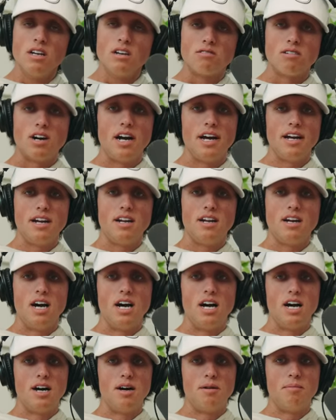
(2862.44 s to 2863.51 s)
Right.
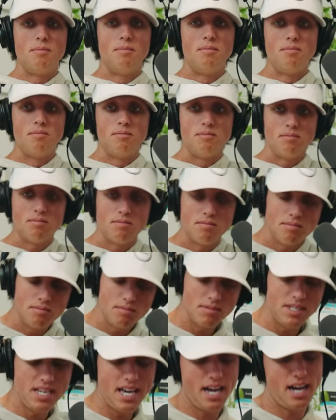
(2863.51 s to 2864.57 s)
Um,
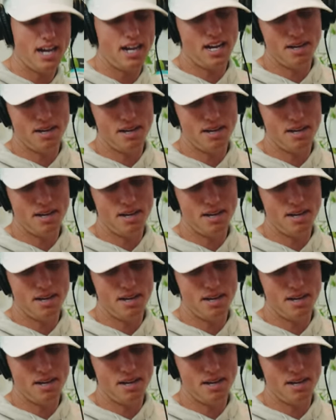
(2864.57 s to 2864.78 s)
yeah.